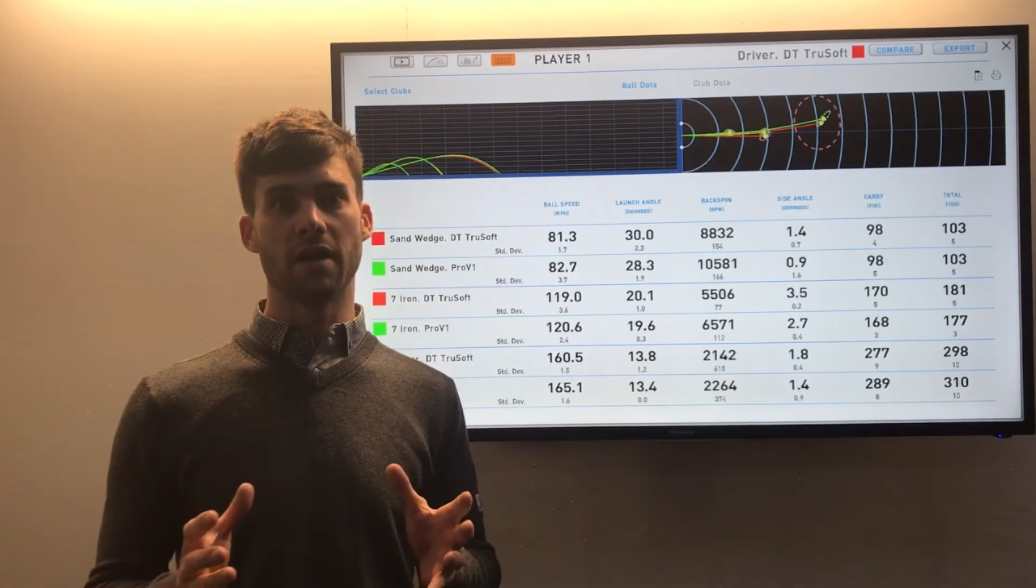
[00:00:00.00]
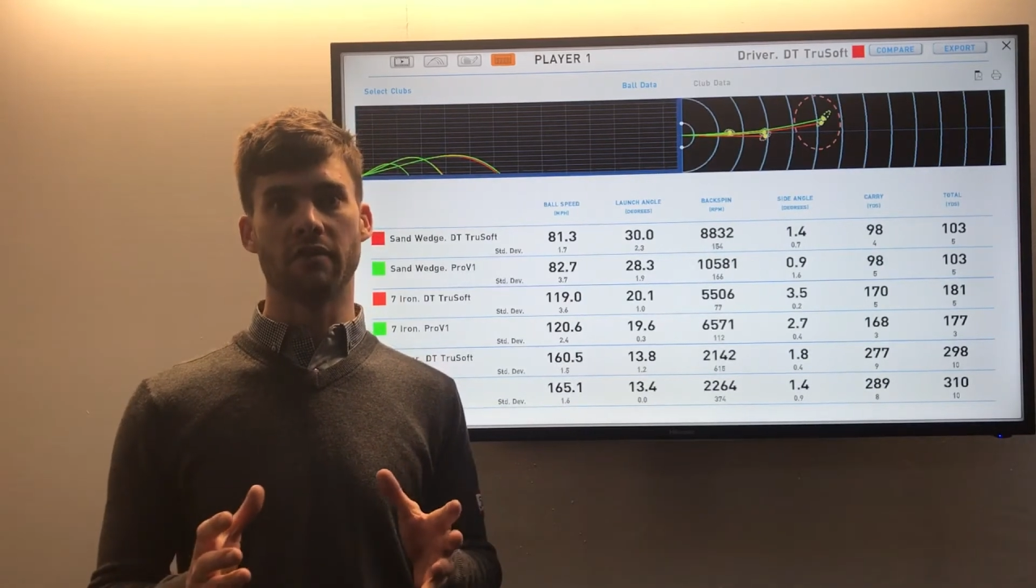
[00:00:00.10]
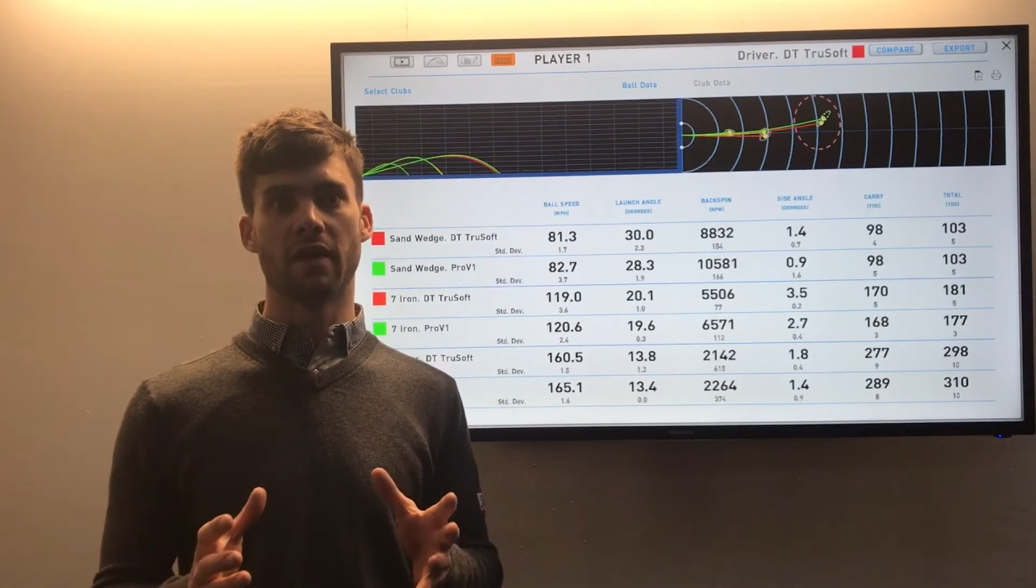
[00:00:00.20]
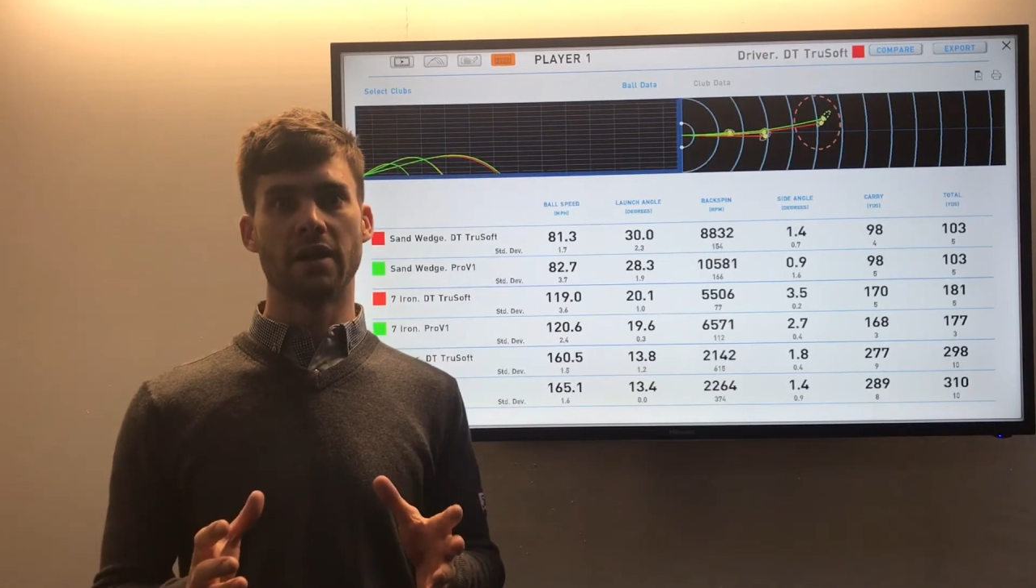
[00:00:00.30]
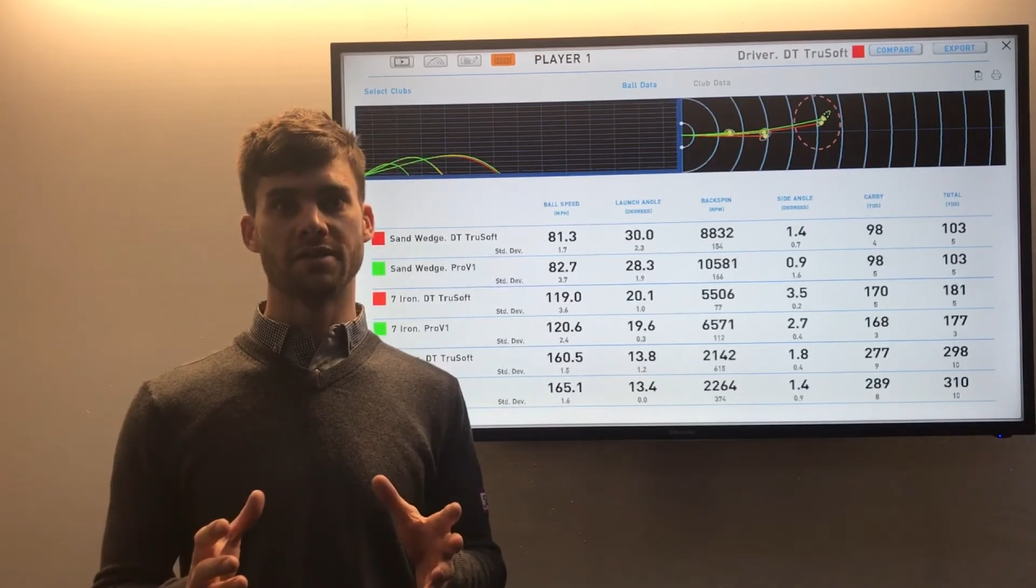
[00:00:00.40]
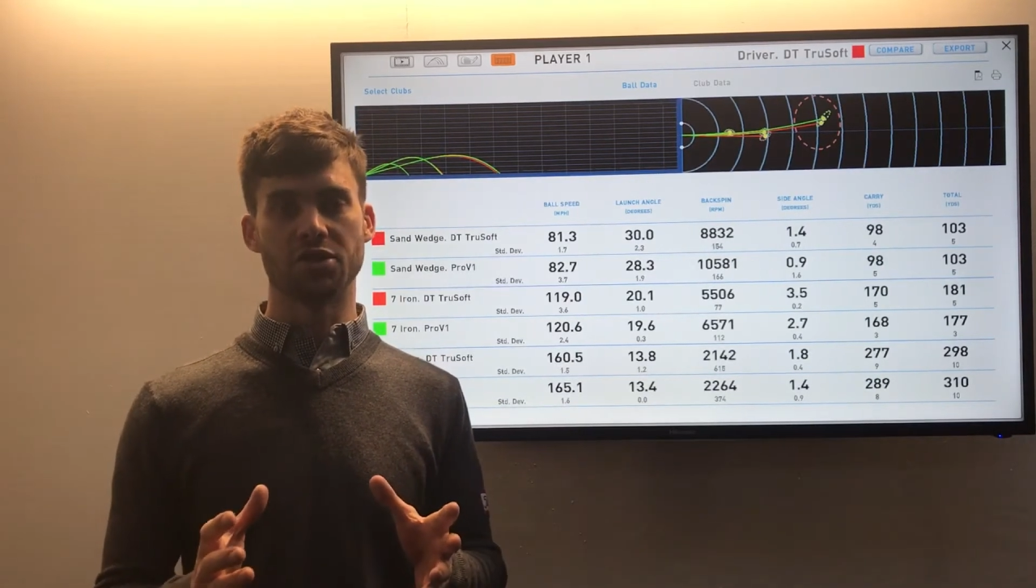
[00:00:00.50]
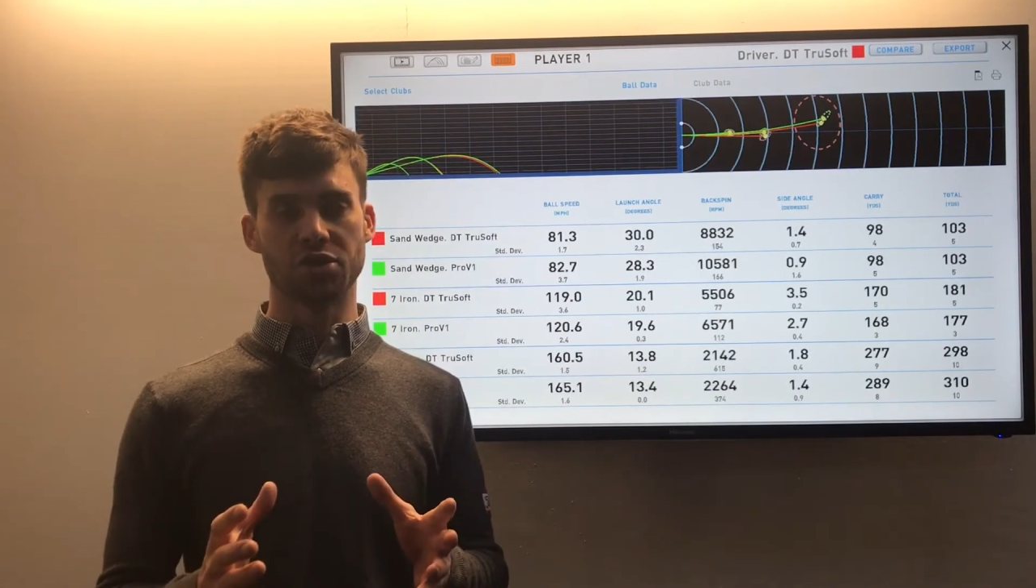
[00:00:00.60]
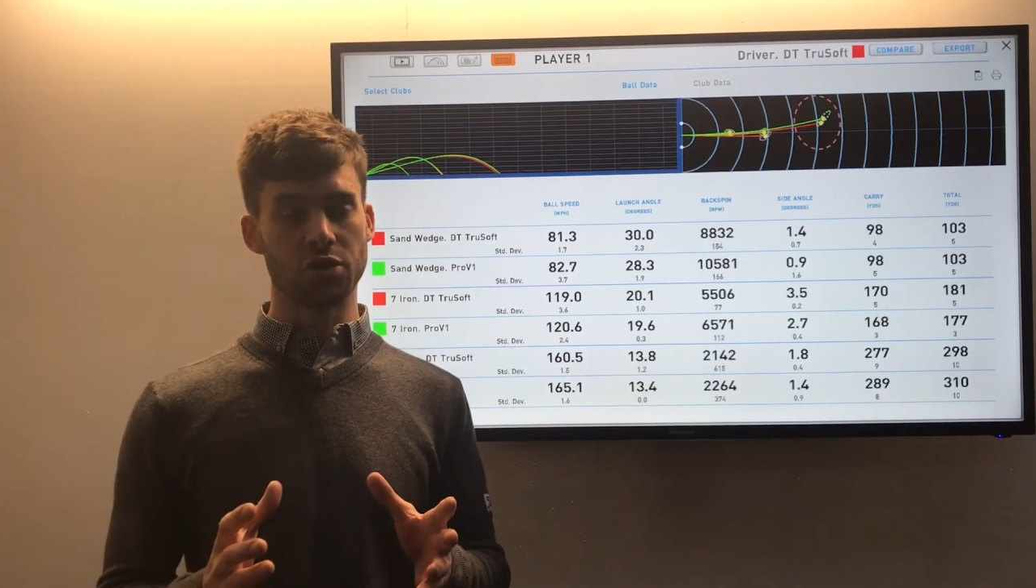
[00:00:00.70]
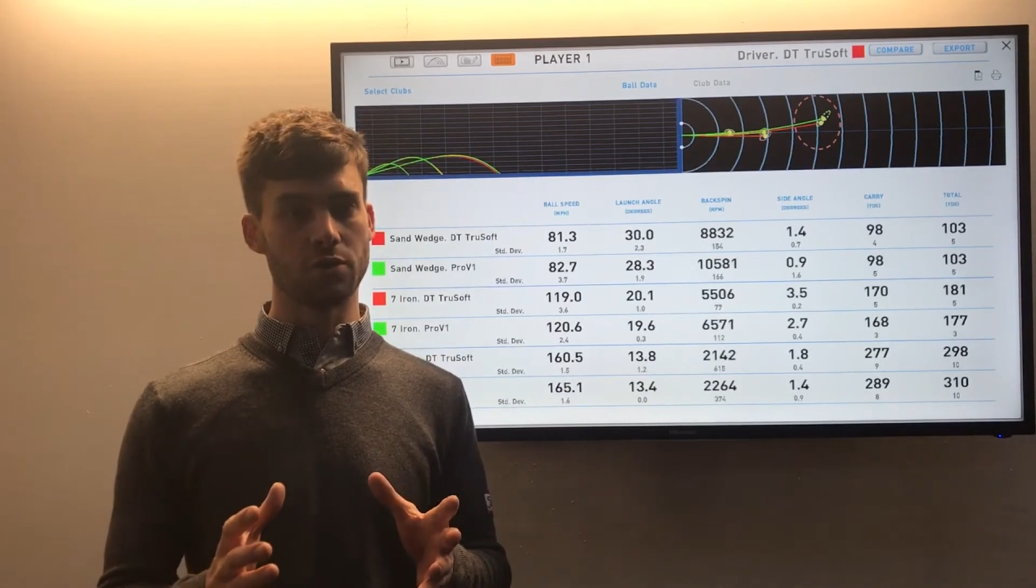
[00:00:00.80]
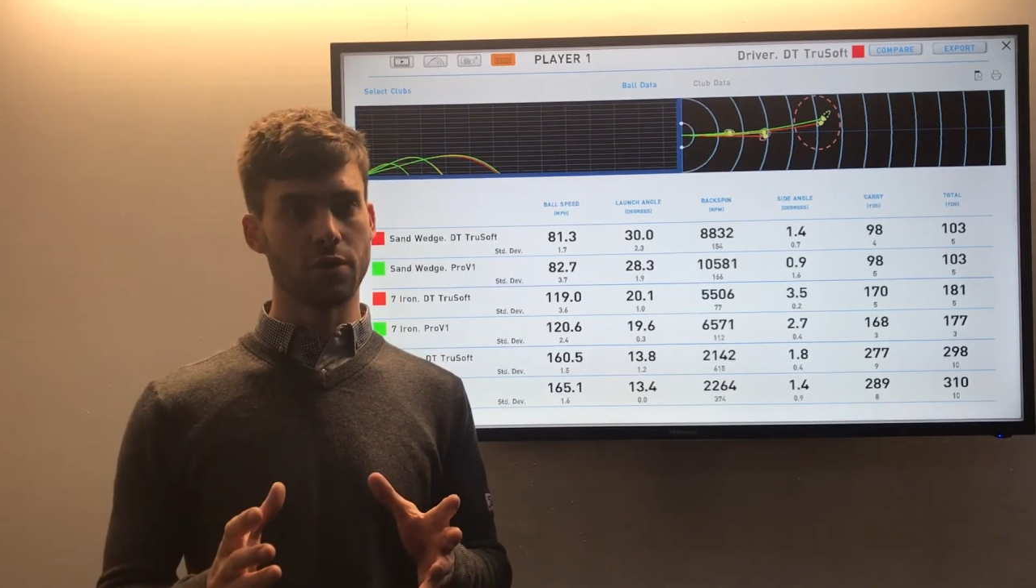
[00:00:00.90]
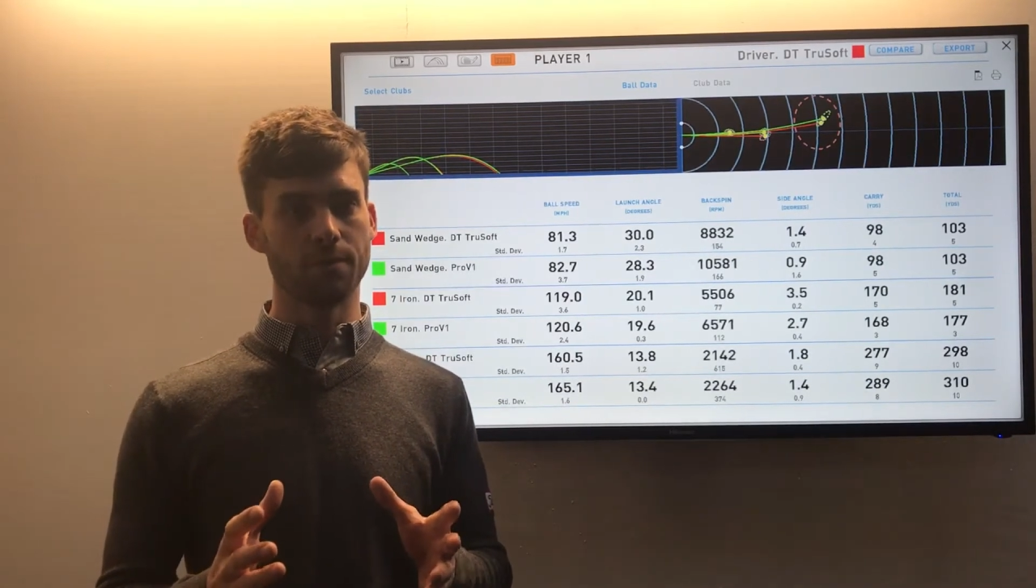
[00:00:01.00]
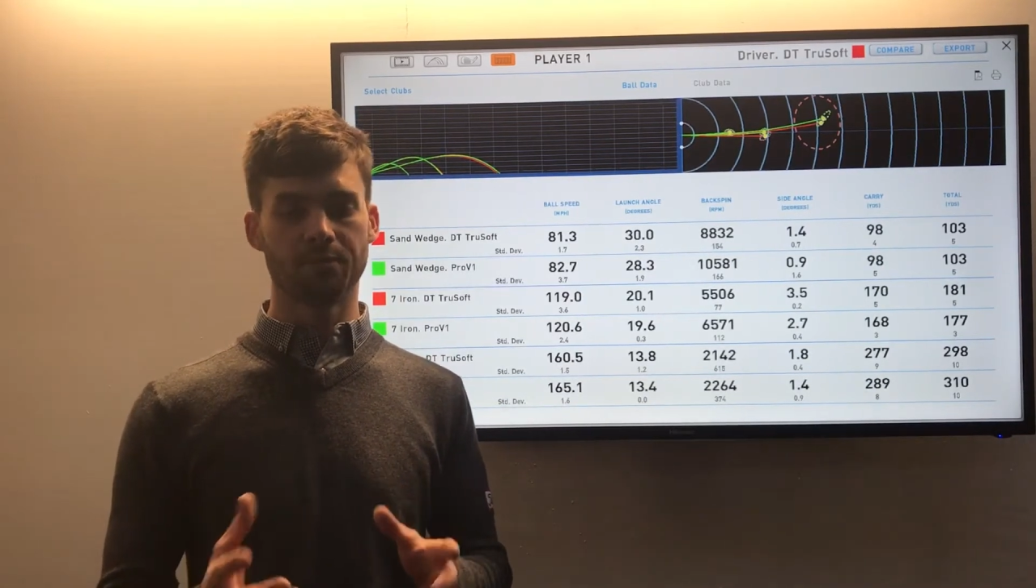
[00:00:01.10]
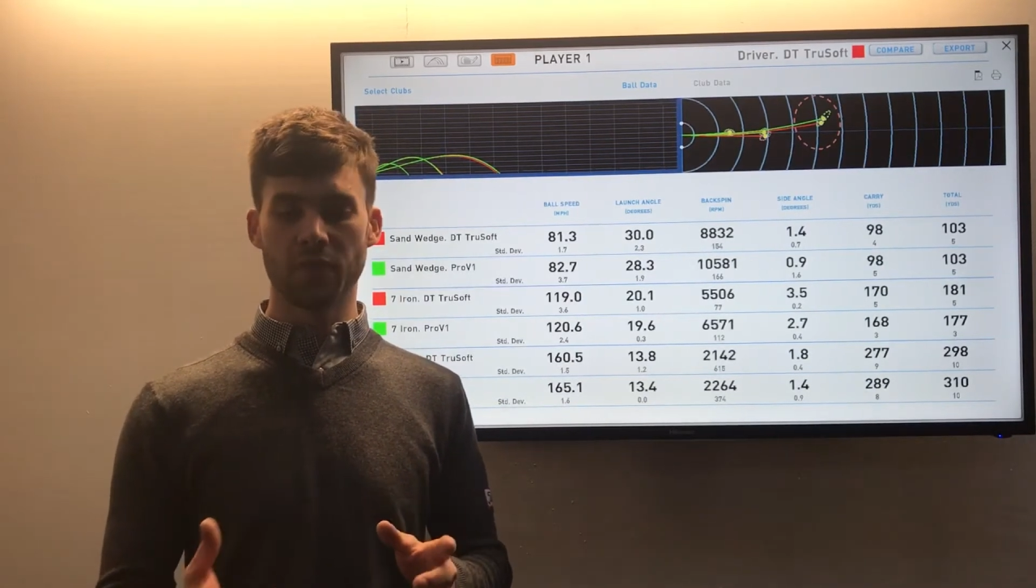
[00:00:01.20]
advantage to you.